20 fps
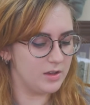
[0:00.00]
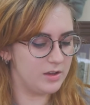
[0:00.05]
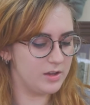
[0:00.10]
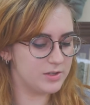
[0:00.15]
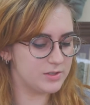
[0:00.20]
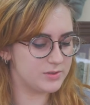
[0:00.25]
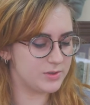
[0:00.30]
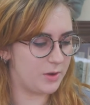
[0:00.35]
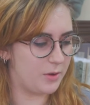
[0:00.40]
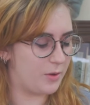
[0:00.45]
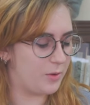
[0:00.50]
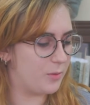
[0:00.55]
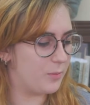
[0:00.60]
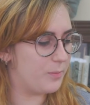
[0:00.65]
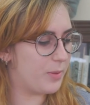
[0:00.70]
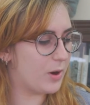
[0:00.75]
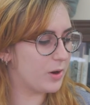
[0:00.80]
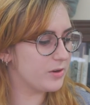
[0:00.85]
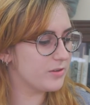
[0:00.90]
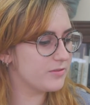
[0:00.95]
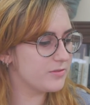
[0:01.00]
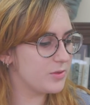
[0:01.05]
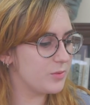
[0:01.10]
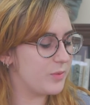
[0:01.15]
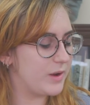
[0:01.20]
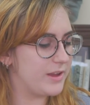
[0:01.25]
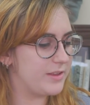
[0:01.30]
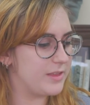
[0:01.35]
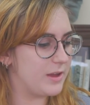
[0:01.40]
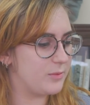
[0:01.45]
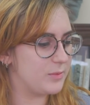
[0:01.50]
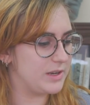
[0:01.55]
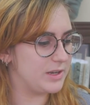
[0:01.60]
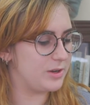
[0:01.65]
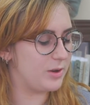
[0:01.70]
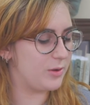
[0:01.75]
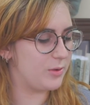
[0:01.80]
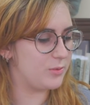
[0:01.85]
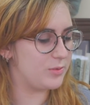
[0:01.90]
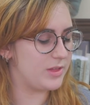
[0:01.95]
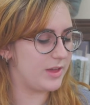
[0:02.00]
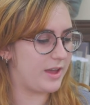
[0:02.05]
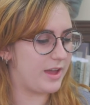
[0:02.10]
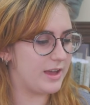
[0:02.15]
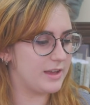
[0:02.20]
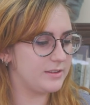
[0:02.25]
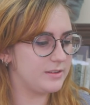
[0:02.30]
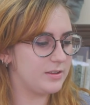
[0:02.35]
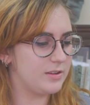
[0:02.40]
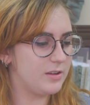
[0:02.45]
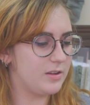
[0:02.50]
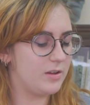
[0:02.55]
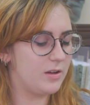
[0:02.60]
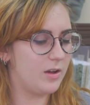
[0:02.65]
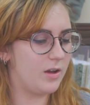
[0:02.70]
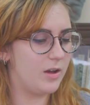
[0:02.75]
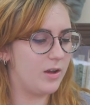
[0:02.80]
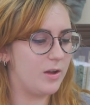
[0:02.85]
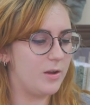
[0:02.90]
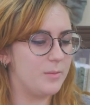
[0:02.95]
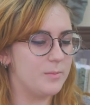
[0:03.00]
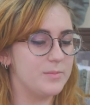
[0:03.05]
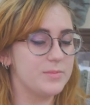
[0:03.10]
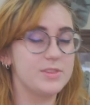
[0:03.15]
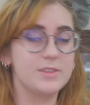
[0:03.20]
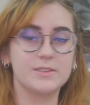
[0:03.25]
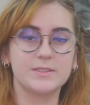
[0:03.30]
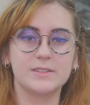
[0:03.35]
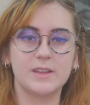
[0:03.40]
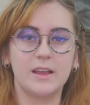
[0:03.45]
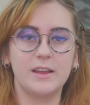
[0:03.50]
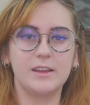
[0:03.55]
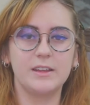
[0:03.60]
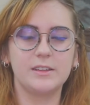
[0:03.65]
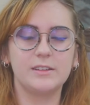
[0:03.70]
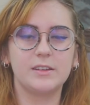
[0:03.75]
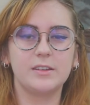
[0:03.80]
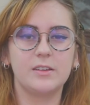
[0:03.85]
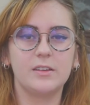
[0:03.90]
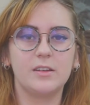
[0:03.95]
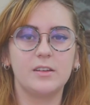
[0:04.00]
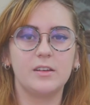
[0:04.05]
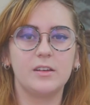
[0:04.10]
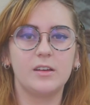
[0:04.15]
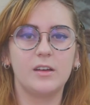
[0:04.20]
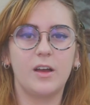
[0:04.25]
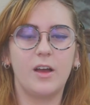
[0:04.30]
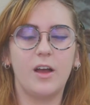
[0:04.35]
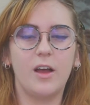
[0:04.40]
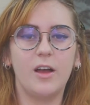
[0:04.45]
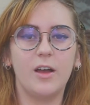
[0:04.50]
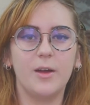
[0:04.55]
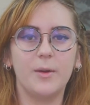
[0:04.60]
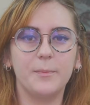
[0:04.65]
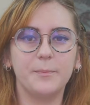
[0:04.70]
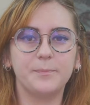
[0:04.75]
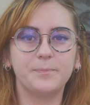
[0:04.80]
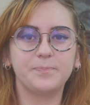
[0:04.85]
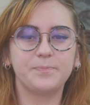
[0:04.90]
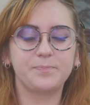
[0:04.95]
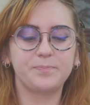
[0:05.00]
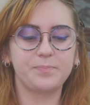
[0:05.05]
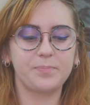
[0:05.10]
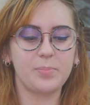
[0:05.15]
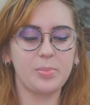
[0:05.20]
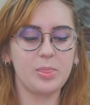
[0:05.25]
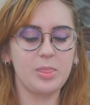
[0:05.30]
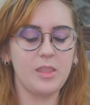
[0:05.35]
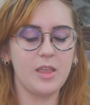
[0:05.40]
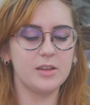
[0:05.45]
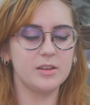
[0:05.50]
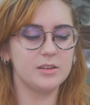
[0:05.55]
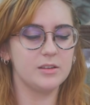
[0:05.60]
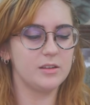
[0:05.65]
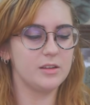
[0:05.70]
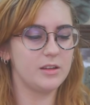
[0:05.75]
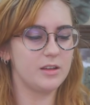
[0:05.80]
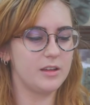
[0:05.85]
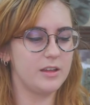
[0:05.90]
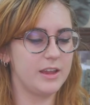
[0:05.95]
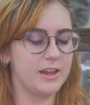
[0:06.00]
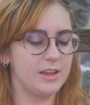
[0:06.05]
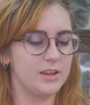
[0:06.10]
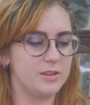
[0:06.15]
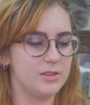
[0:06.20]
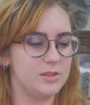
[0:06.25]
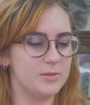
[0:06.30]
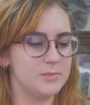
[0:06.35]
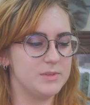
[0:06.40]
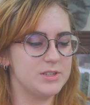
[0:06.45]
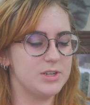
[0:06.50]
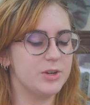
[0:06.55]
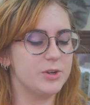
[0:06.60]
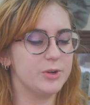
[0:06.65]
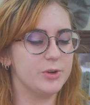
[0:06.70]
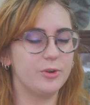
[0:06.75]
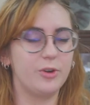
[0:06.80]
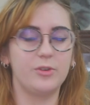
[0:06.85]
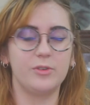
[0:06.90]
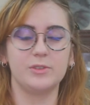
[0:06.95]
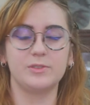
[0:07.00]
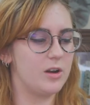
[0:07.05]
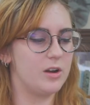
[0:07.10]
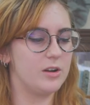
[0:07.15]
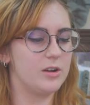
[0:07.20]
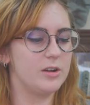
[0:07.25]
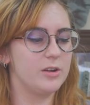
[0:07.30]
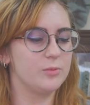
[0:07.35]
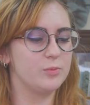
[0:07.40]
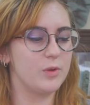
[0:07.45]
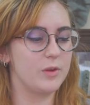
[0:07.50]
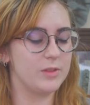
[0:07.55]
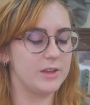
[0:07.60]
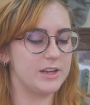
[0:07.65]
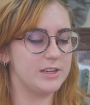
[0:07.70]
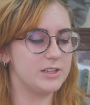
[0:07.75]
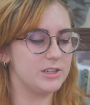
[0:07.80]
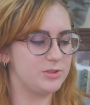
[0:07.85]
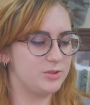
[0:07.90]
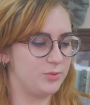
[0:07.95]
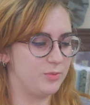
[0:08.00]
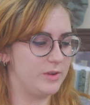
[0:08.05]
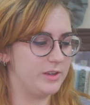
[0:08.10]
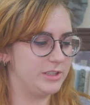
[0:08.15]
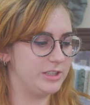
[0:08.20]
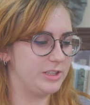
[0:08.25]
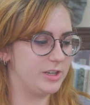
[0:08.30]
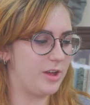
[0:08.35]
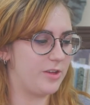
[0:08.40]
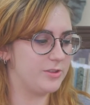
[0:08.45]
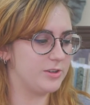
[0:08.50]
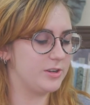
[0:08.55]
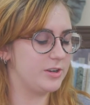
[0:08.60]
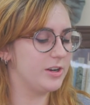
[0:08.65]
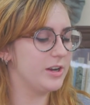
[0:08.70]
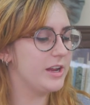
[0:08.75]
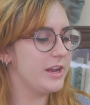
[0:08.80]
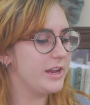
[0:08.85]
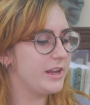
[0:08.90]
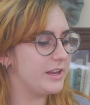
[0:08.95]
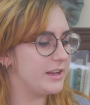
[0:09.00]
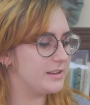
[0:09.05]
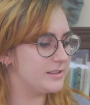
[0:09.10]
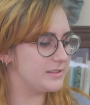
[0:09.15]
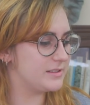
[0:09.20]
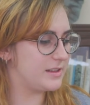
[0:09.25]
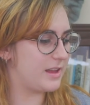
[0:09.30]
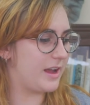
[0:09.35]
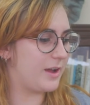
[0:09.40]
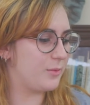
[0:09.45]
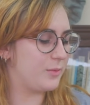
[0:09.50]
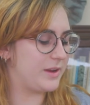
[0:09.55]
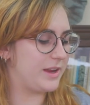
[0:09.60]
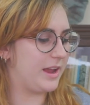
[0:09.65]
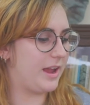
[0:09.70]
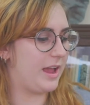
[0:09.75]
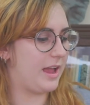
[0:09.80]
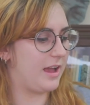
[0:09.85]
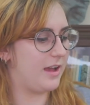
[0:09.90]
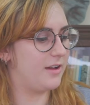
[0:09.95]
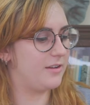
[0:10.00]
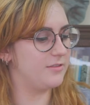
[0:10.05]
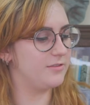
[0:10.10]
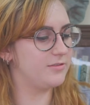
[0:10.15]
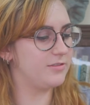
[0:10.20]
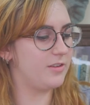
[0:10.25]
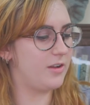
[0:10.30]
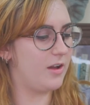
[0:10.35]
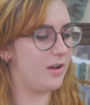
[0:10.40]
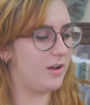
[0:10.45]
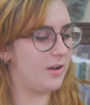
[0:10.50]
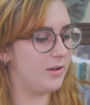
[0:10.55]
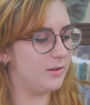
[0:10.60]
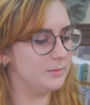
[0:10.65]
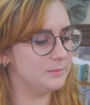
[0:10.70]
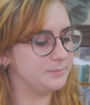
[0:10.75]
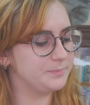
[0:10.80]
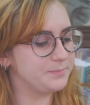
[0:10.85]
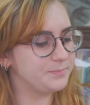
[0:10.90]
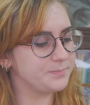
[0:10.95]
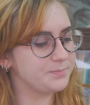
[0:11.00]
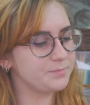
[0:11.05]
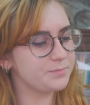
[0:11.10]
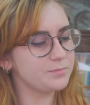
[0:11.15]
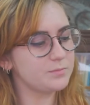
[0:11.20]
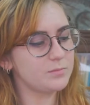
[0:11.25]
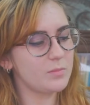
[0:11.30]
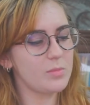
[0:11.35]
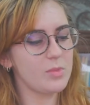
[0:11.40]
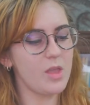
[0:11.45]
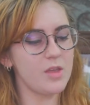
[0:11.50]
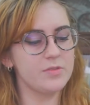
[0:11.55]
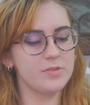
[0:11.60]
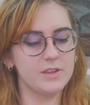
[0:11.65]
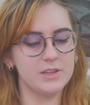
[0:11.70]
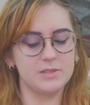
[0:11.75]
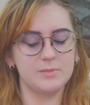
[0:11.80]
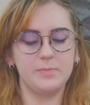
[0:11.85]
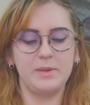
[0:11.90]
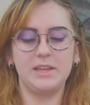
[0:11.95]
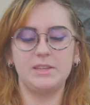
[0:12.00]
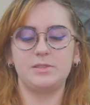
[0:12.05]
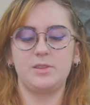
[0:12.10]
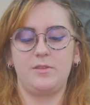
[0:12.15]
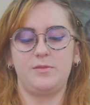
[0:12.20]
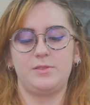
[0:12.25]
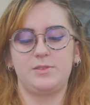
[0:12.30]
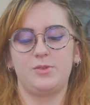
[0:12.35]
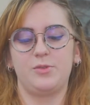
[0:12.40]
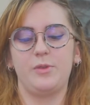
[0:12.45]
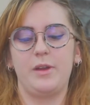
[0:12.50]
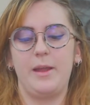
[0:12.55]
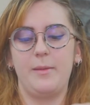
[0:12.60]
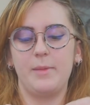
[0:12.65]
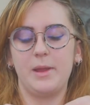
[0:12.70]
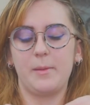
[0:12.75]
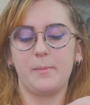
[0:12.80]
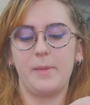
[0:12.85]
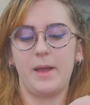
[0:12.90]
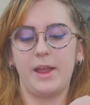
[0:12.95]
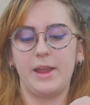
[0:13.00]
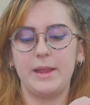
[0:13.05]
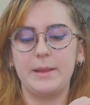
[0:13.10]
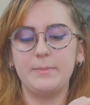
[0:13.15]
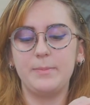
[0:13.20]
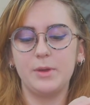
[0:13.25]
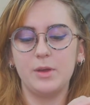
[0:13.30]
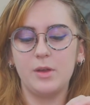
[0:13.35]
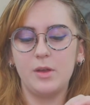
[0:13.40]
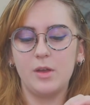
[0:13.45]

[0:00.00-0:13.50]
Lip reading: So part of the way that we know that the site and the materials are related to one another is that we have this piece of ceramic pipe